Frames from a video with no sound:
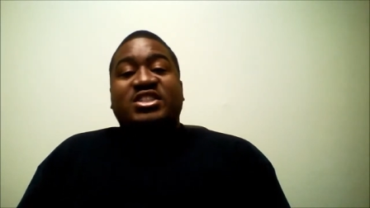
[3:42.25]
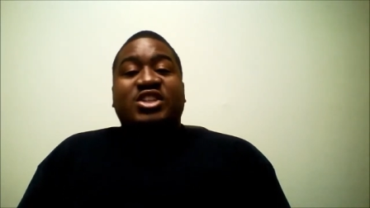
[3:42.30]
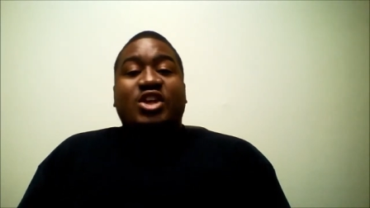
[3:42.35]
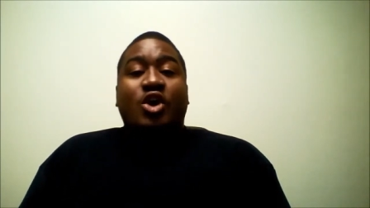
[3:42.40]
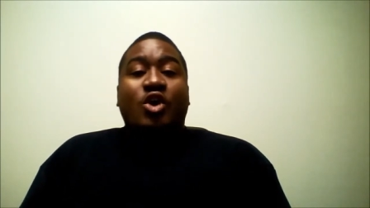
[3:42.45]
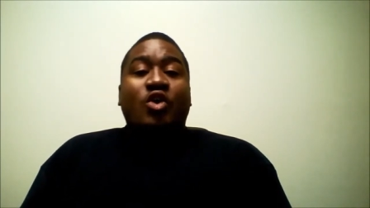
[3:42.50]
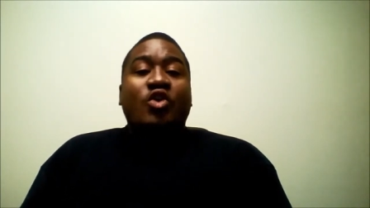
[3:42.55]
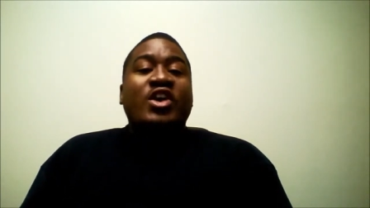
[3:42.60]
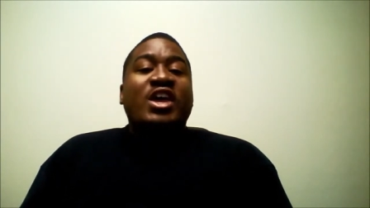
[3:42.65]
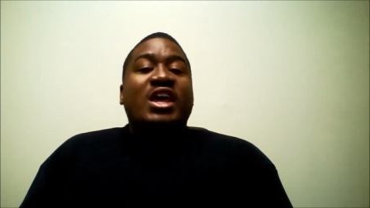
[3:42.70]

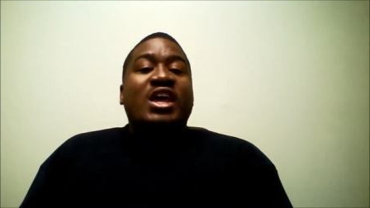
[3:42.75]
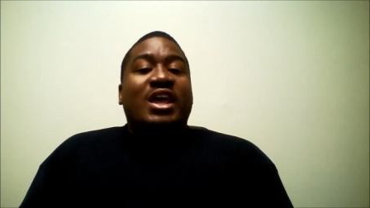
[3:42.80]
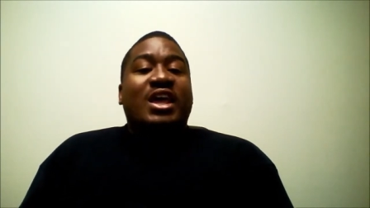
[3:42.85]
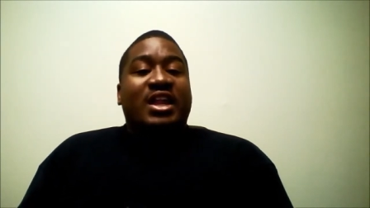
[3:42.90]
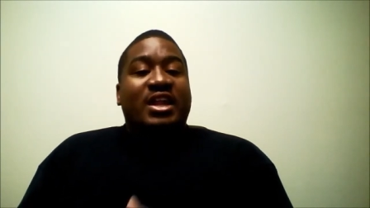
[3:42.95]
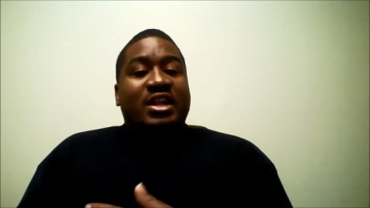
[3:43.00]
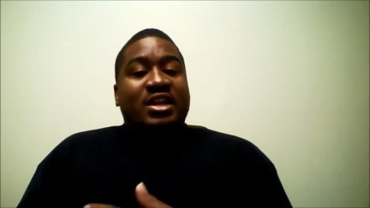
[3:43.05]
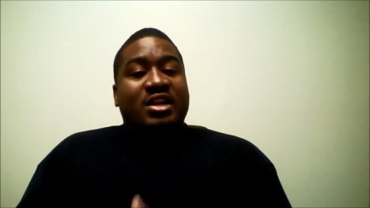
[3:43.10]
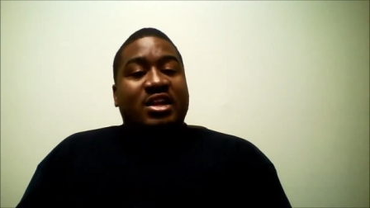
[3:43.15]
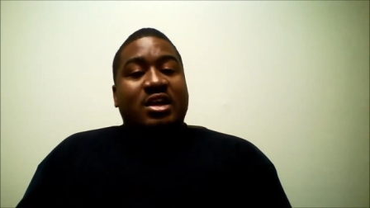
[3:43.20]
so it
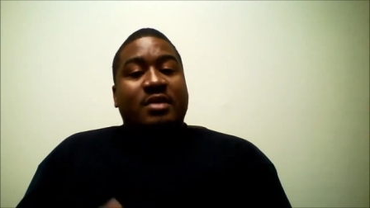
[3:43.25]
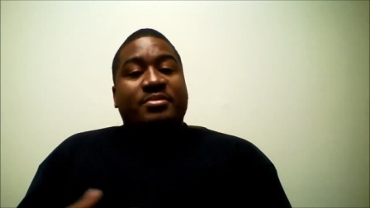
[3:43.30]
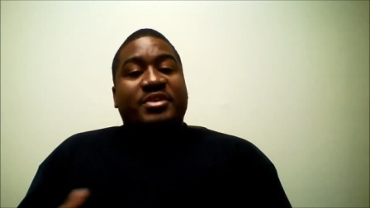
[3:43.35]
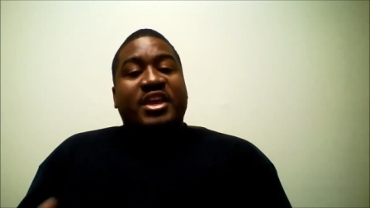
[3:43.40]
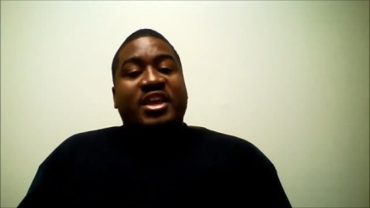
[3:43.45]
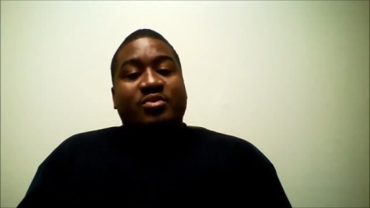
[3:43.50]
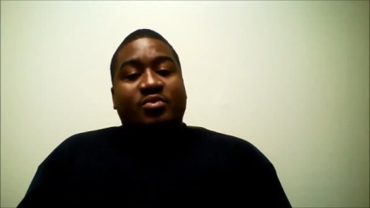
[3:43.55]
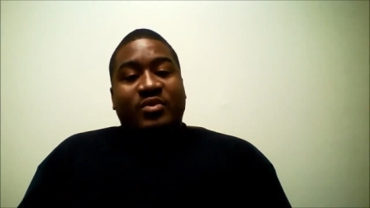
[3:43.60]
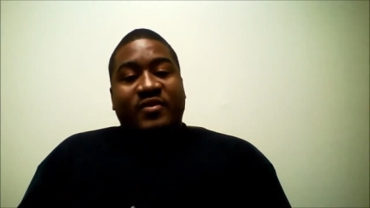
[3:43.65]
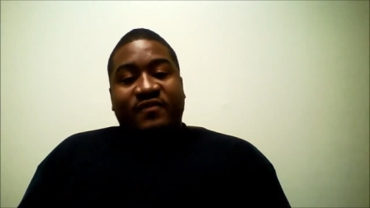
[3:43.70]
ended up
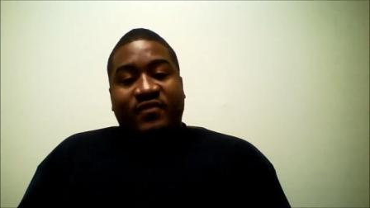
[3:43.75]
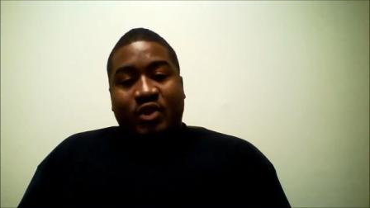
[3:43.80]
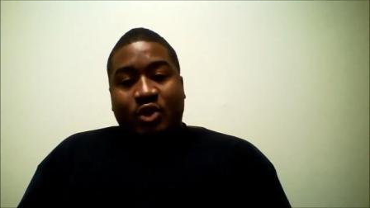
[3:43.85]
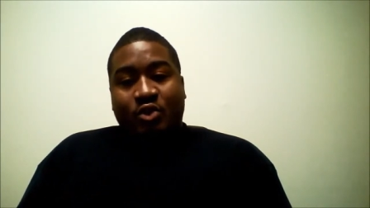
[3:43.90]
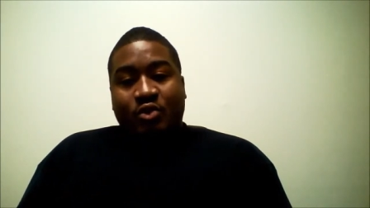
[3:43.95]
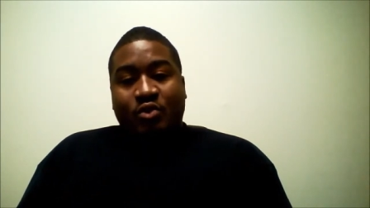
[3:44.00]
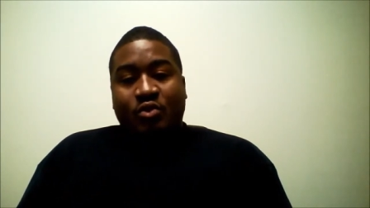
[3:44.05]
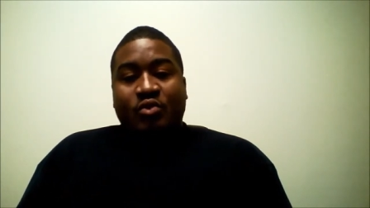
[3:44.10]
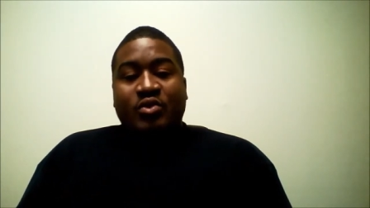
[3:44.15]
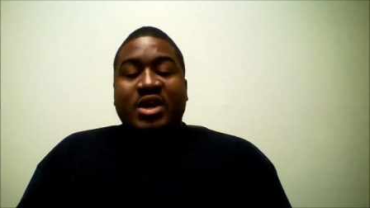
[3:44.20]
getting
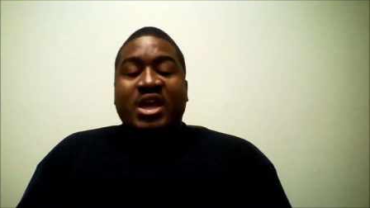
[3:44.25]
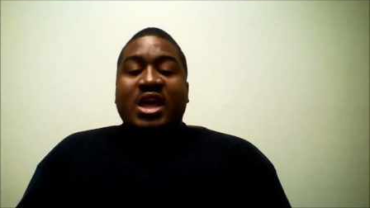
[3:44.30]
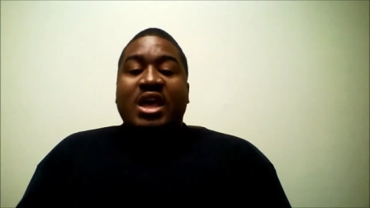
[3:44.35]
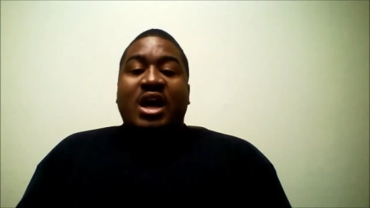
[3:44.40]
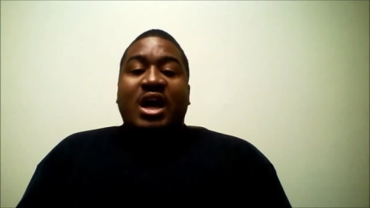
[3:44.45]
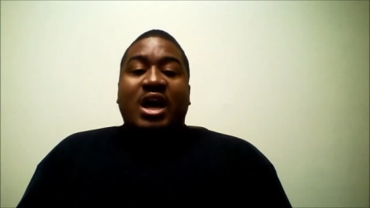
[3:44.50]
reviewed.